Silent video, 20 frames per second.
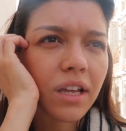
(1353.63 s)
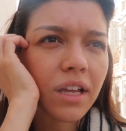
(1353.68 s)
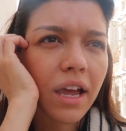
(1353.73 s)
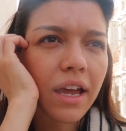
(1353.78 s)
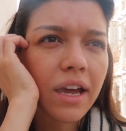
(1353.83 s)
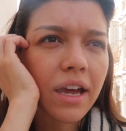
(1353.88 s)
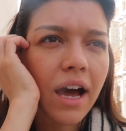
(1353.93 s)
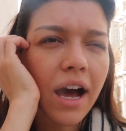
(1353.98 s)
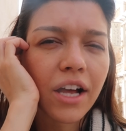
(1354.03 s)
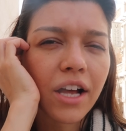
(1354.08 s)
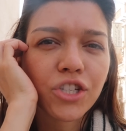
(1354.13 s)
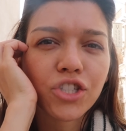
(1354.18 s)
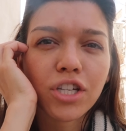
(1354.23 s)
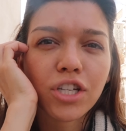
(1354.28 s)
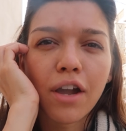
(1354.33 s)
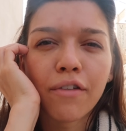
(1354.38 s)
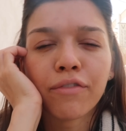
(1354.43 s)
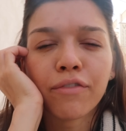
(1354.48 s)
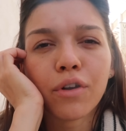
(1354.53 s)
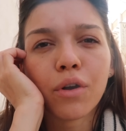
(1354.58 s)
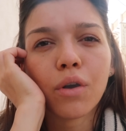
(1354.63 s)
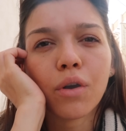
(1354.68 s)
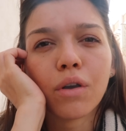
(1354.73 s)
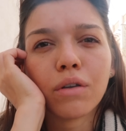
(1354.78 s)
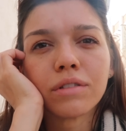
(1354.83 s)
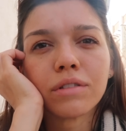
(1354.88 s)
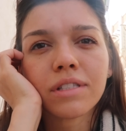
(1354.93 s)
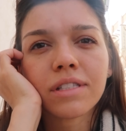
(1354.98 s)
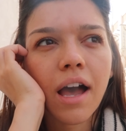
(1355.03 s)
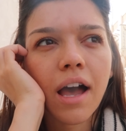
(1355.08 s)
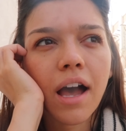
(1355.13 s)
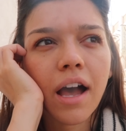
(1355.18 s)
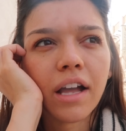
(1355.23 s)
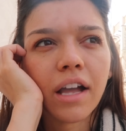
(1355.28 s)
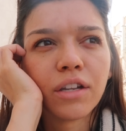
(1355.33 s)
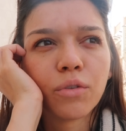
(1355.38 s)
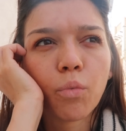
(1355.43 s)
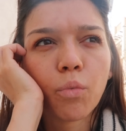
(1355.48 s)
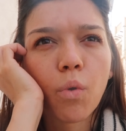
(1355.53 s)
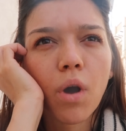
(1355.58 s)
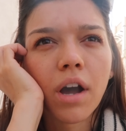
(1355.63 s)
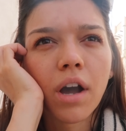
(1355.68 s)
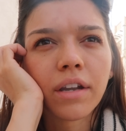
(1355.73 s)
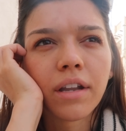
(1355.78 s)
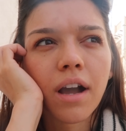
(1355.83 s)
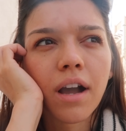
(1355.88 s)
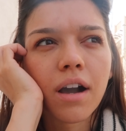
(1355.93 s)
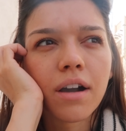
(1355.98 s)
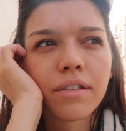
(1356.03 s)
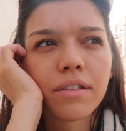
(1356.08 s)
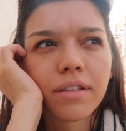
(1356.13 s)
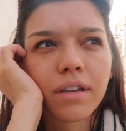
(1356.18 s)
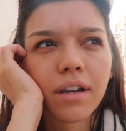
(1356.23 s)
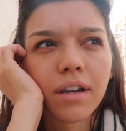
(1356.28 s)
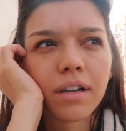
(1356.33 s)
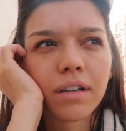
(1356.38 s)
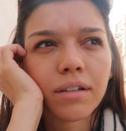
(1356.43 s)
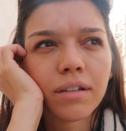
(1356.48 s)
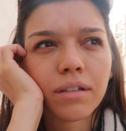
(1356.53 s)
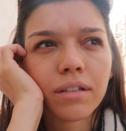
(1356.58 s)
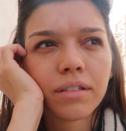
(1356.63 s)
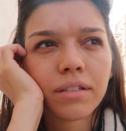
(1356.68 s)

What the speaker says: they had Jeff Koons and one other